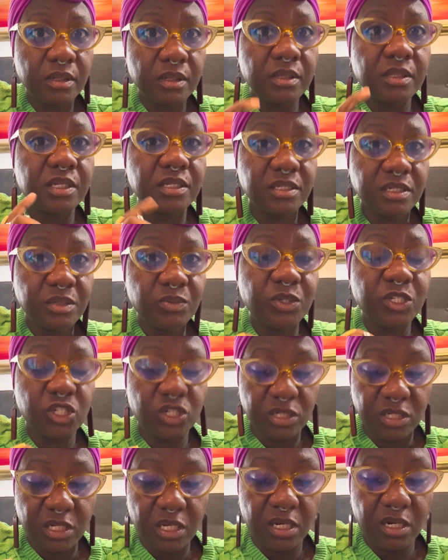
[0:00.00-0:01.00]
This is what
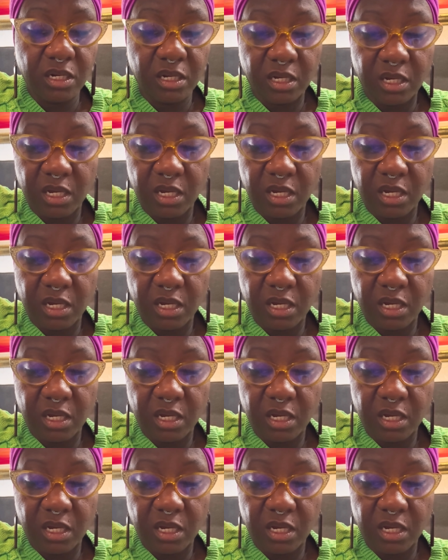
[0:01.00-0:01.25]
she did.